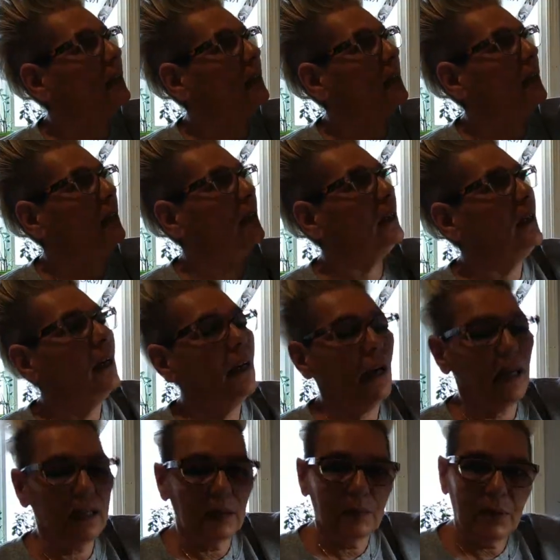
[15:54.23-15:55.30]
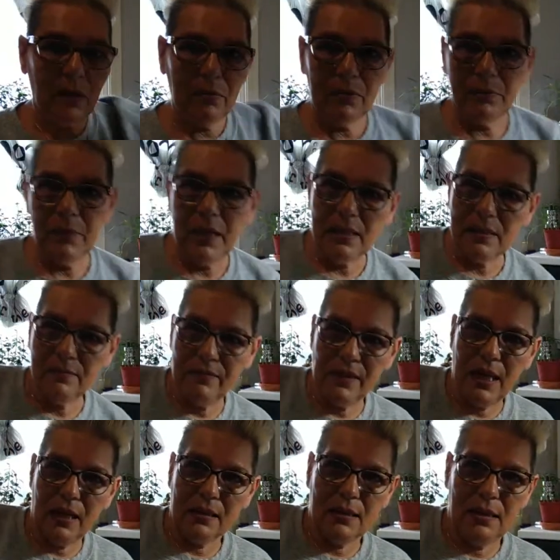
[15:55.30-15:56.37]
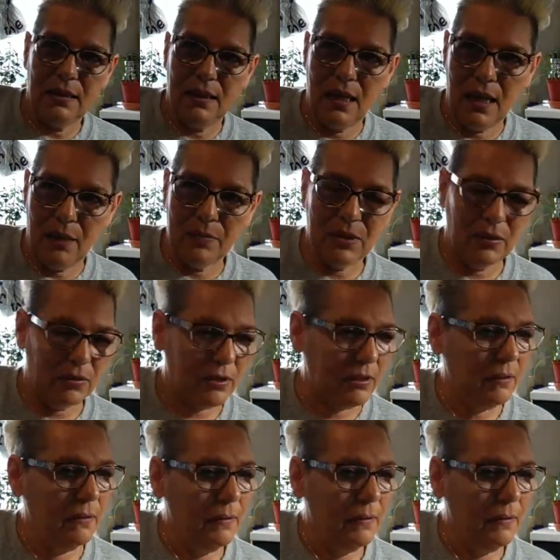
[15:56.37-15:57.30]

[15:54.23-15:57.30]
in here. I could probably make some flaxseed capsules.